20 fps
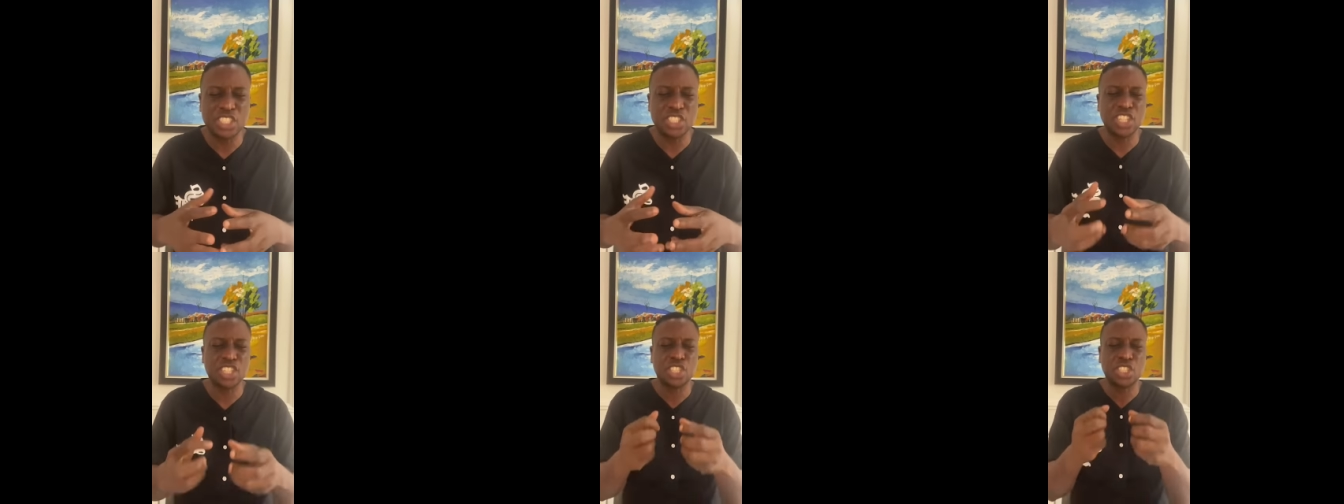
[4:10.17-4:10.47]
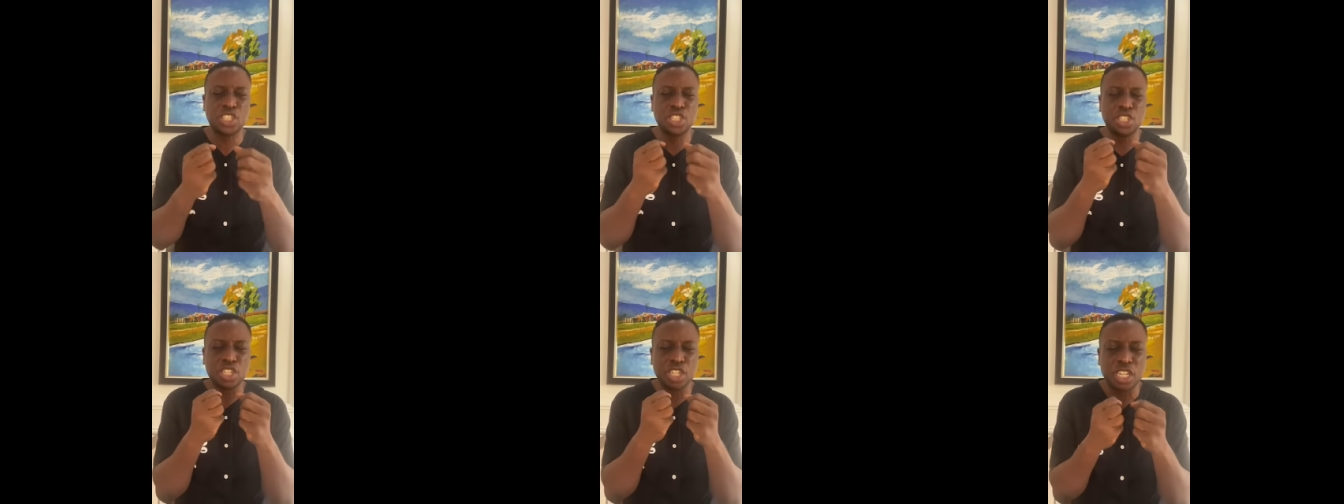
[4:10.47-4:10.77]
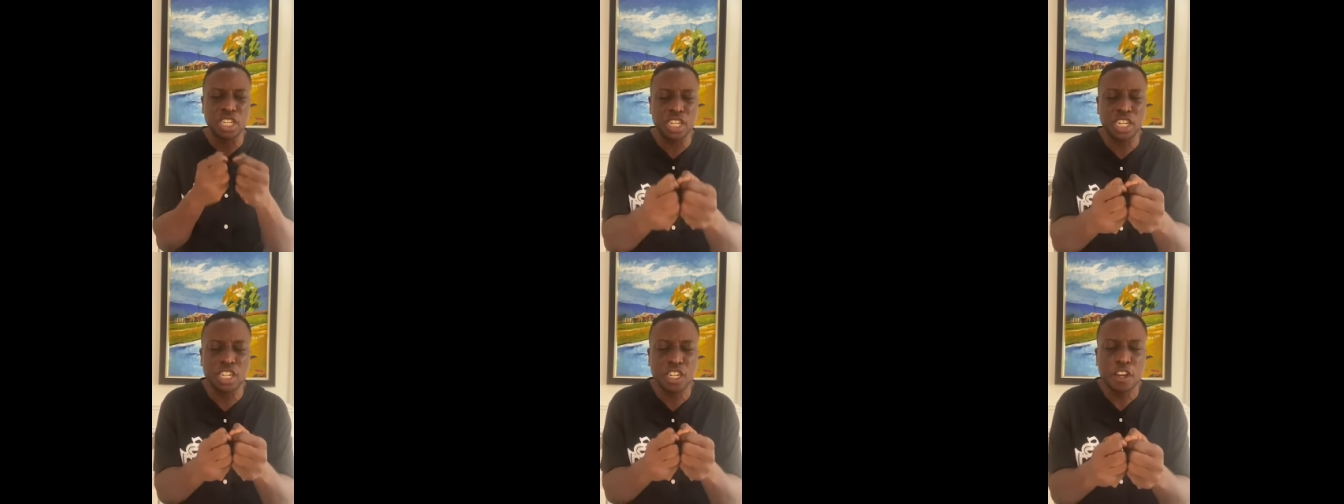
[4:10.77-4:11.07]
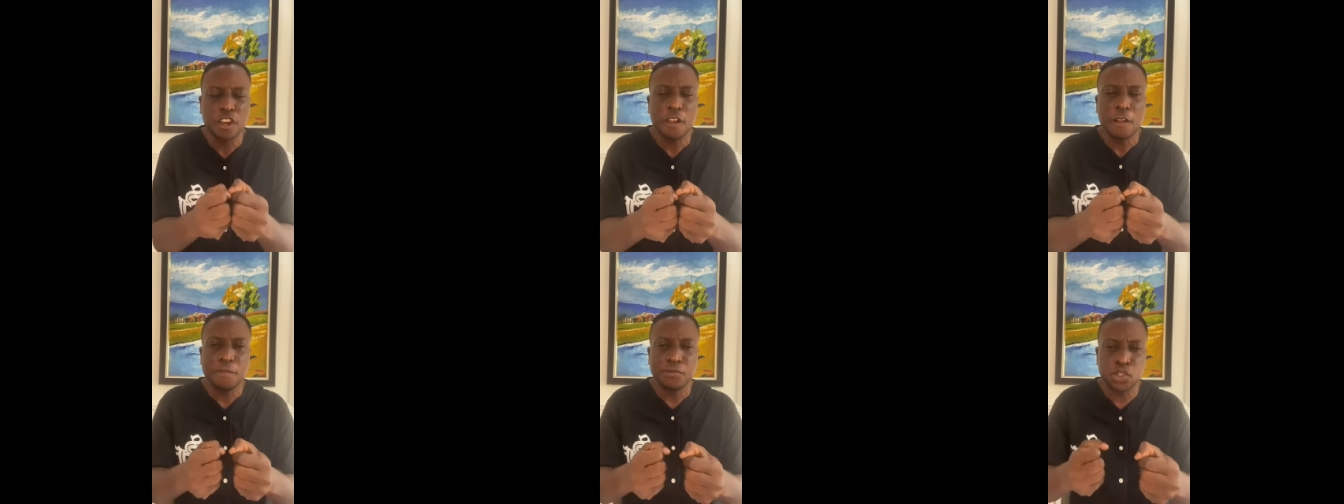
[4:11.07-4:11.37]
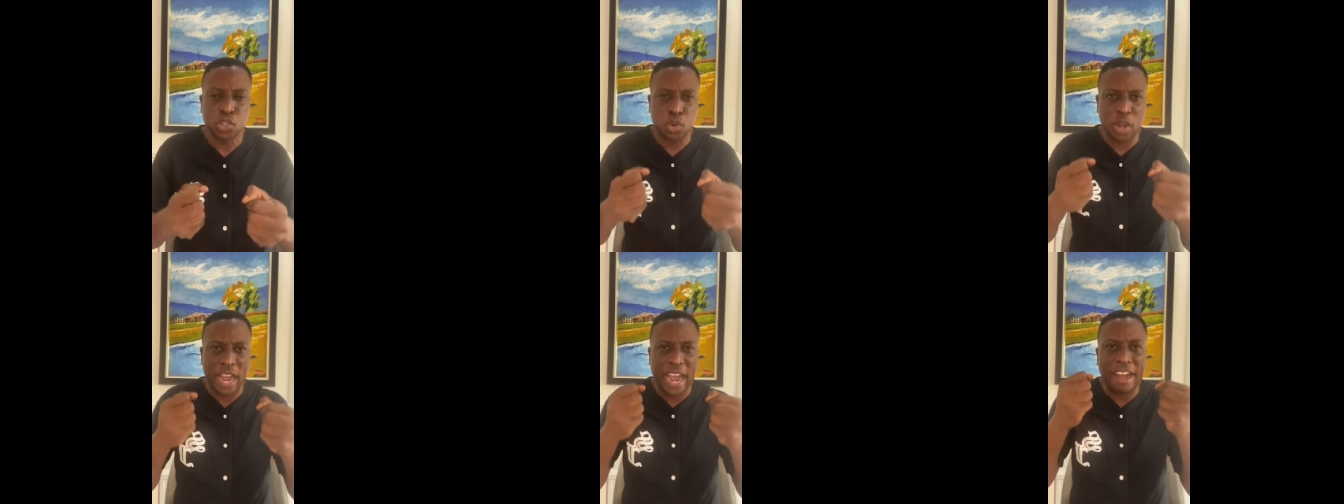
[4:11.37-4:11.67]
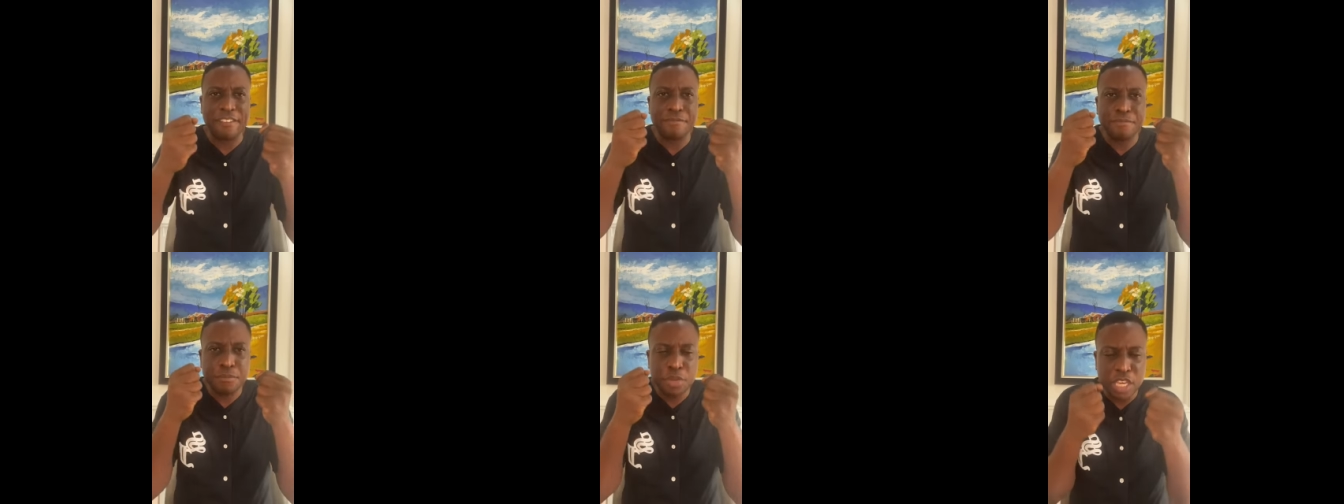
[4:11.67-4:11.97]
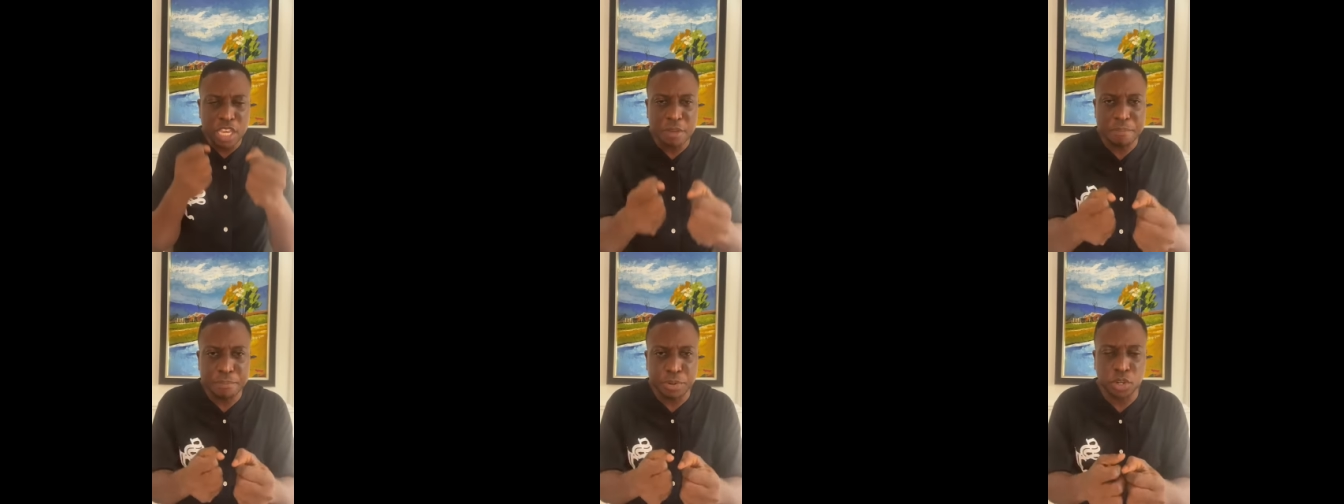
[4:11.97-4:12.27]
It's just so good to have
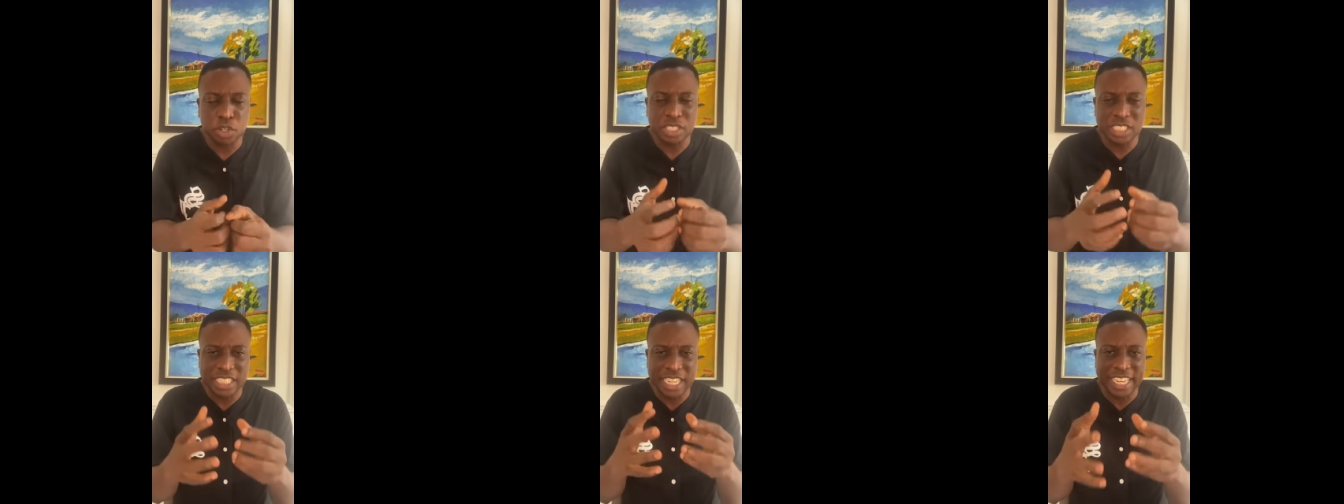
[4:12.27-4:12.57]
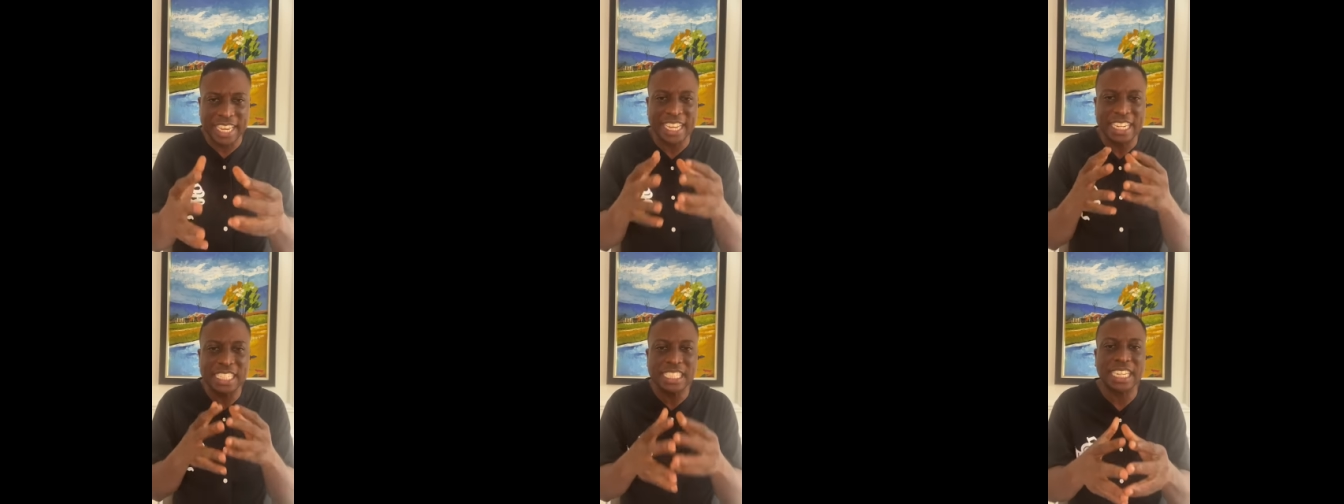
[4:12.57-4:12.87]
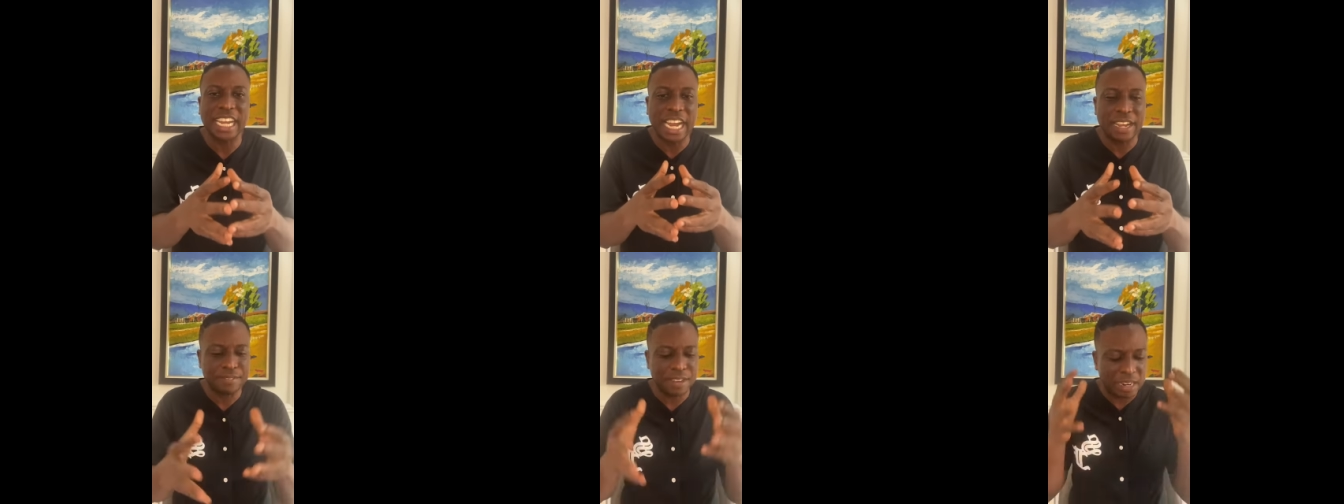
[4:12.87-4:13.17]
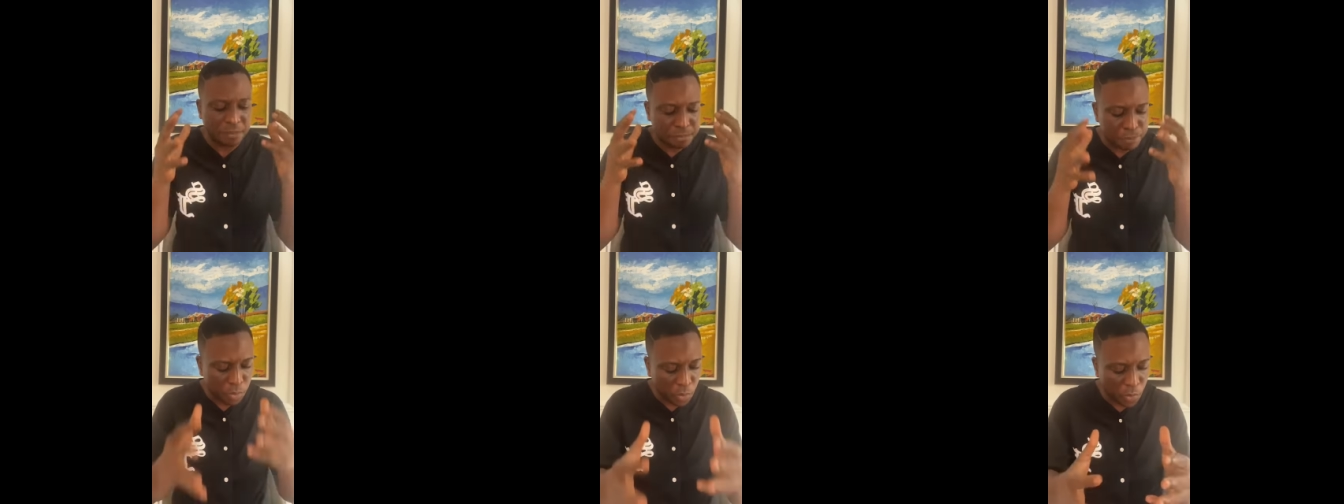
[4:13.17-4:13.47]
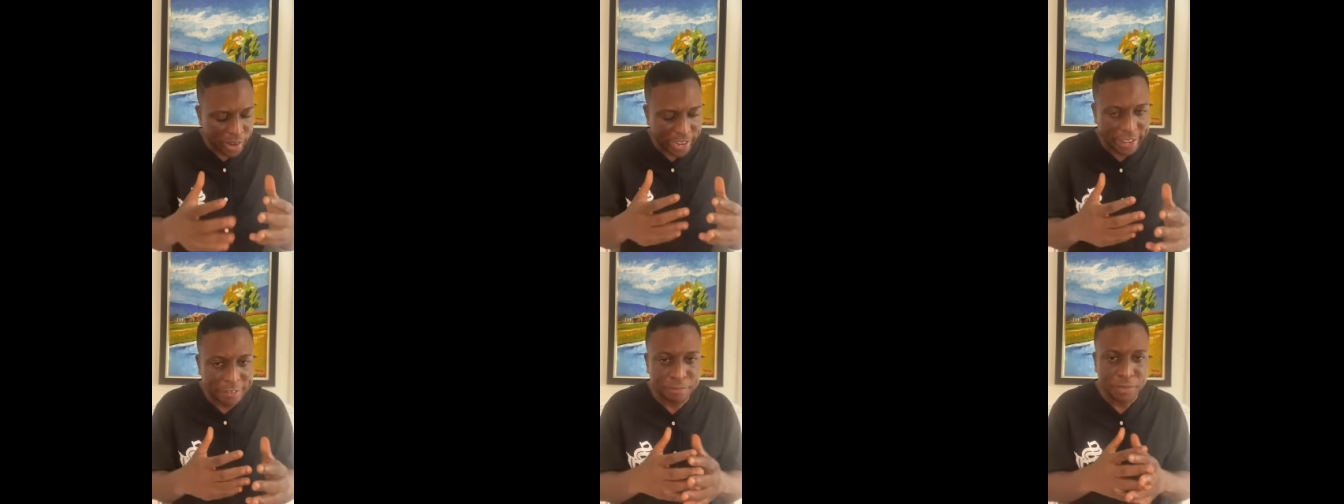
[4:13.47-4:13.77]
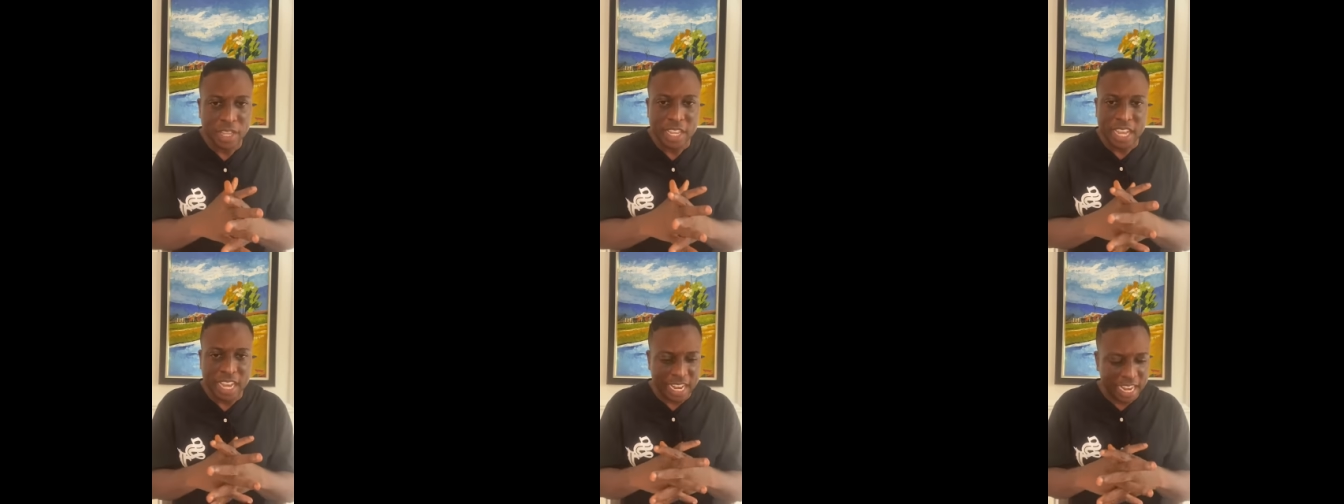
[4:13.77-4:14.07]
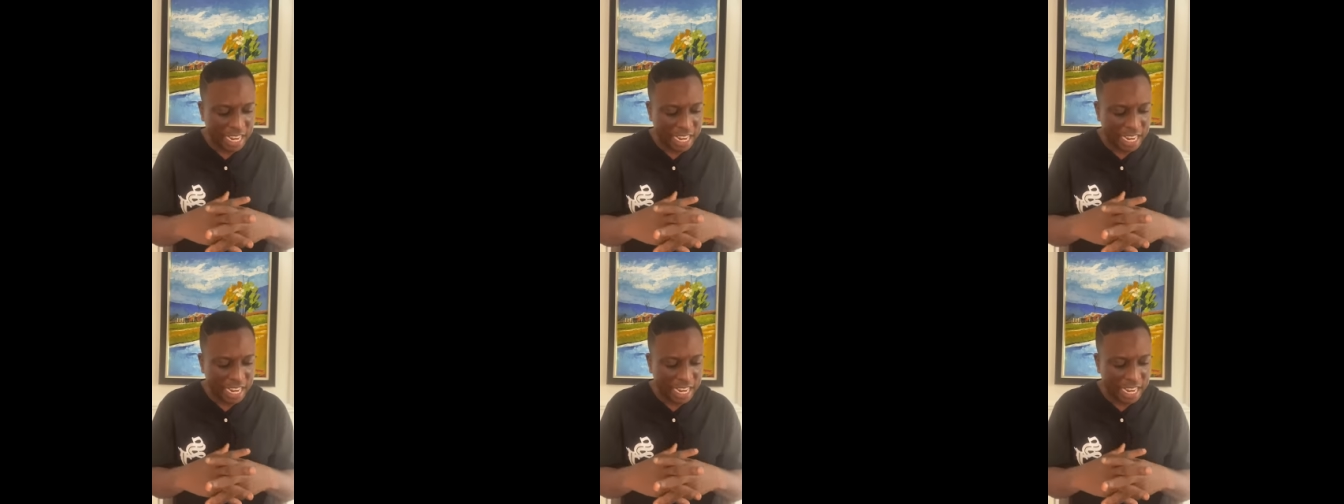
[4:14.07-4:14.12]
people taking time and praying,